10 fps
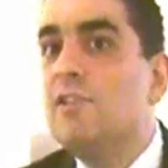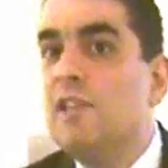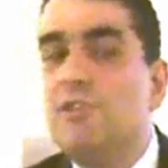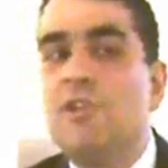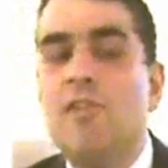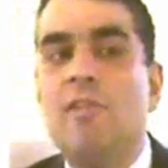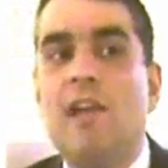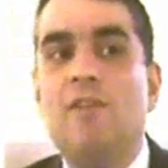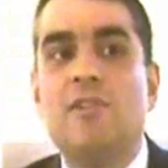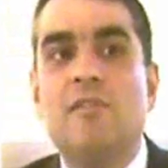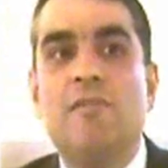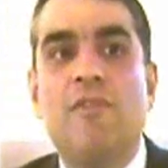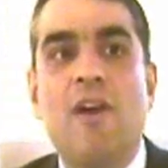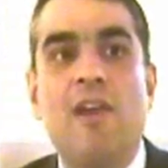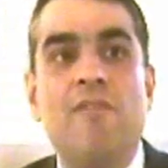Since
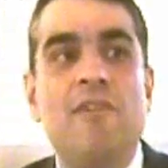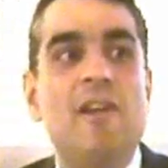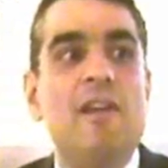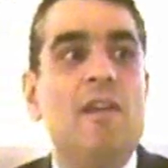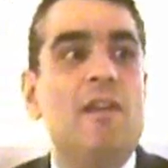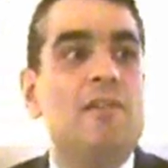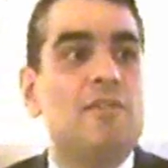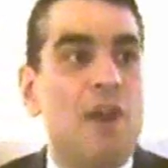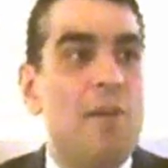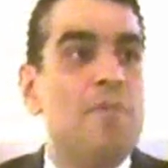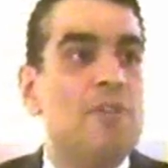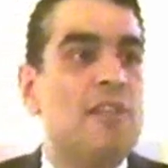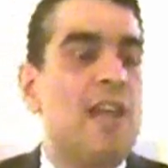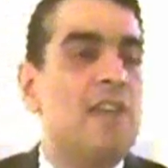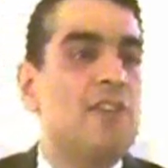2005, Cyprus
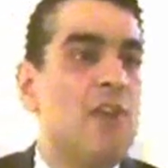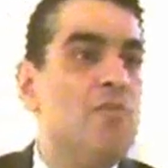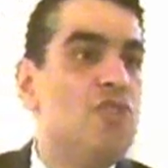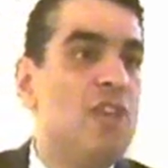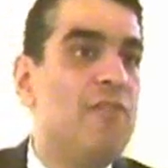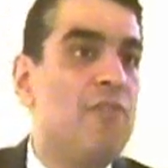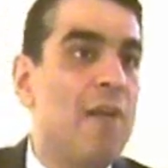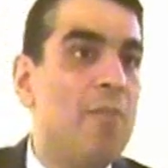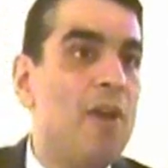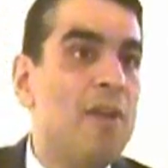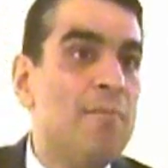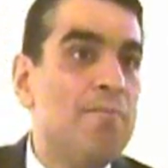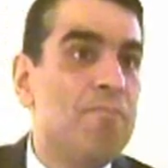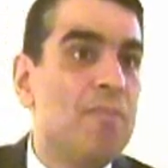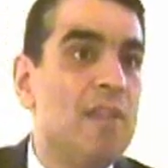has had its own chief
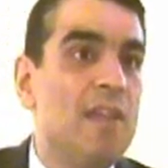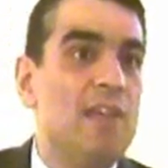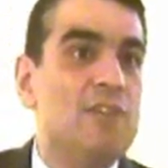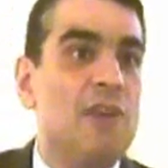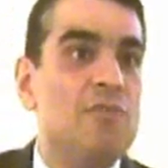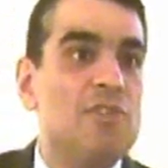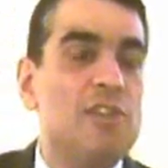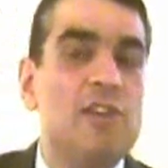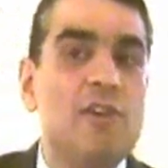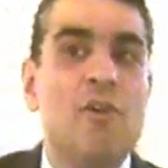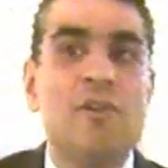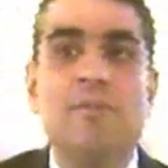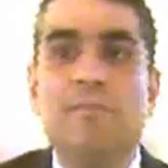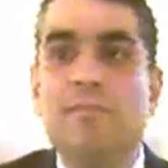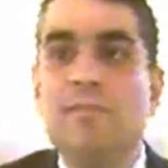rabbi, its own
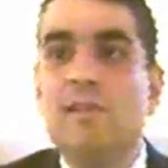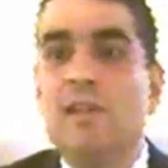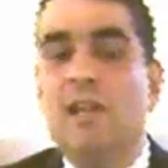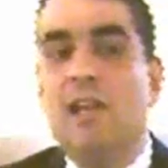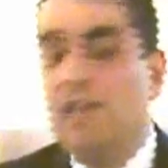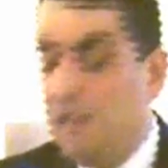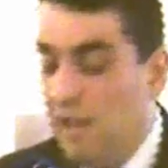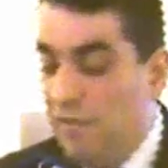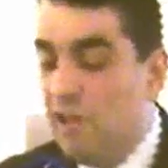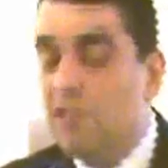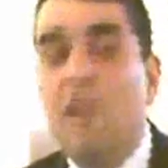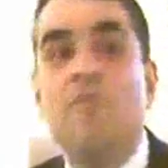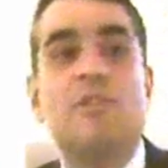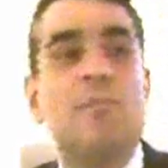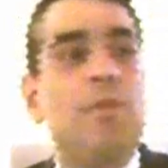synagogue, even its
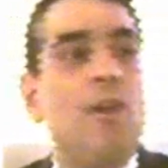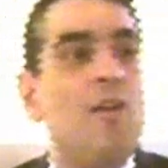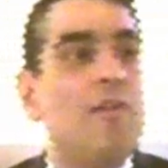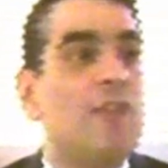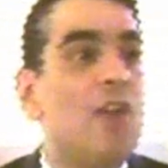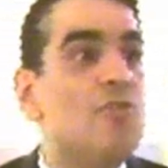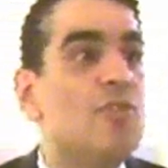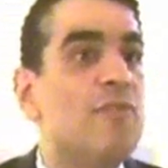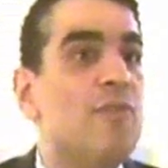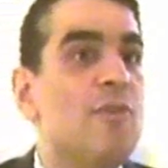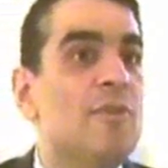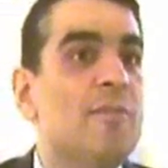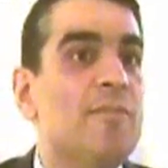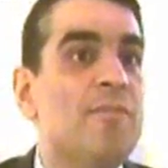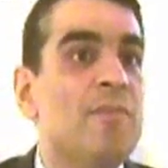own supplier of kosher
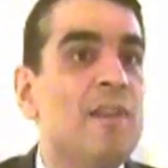food.